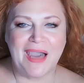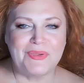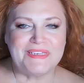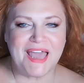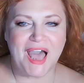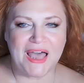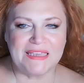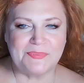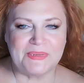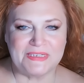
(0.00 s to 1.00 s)
I was a
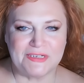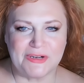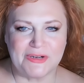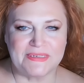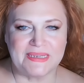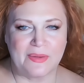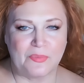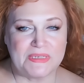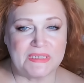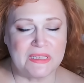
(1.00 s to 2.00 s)
hospice nurse
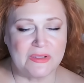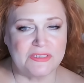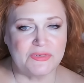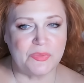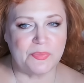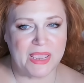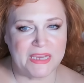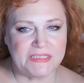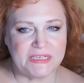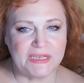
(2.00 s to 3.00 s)
and was close to a
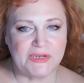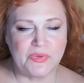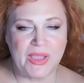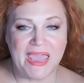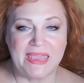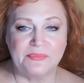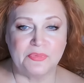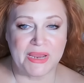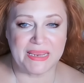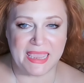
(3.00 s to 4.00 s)
patient who
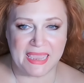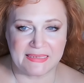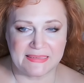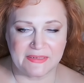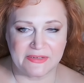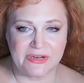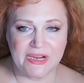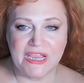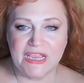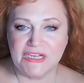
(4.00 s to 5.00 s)
had brain cancer.